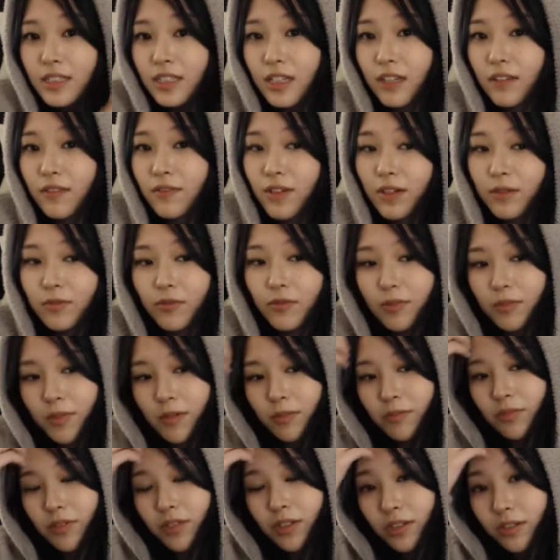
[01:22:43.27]
if I'm
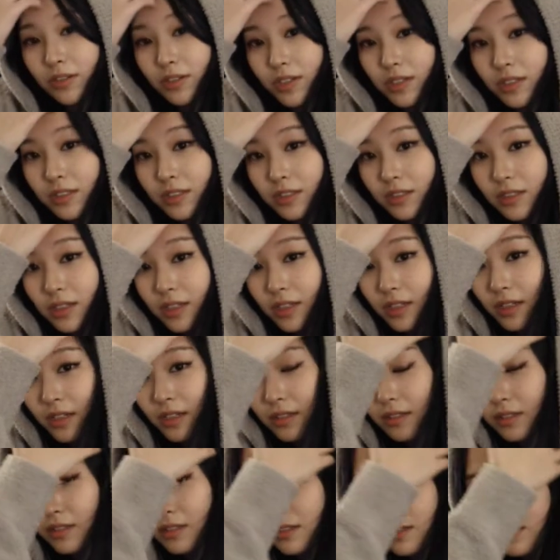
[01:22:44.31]
remembering correctly.
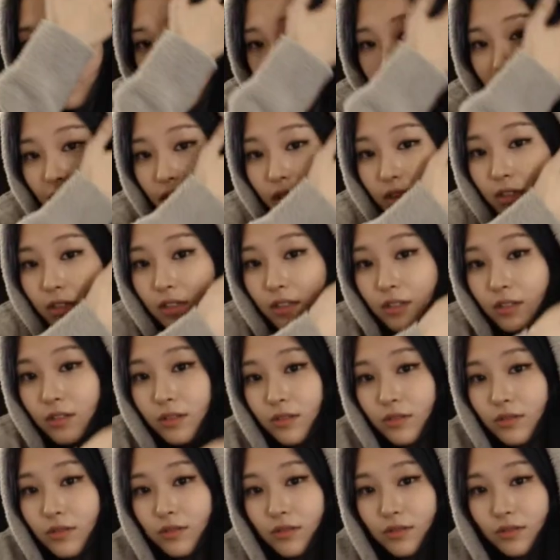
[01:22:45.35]
I
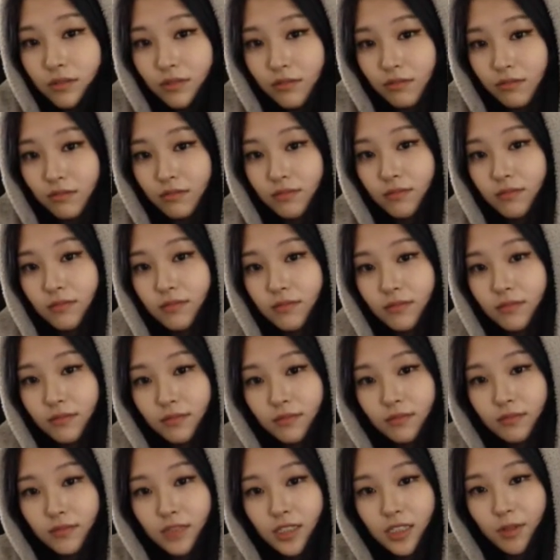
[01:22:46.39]
don't,
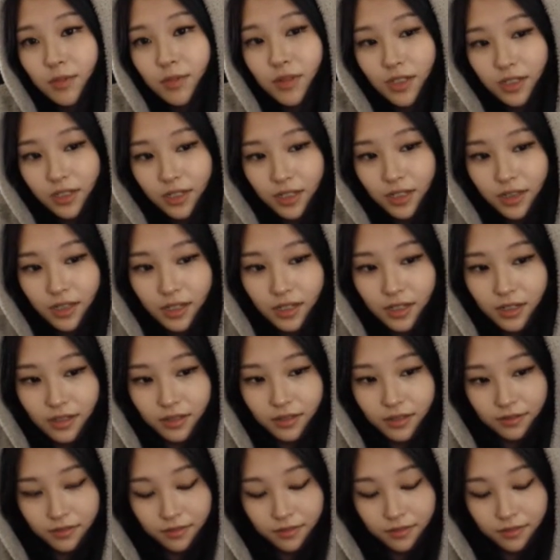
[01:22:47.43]
something like that.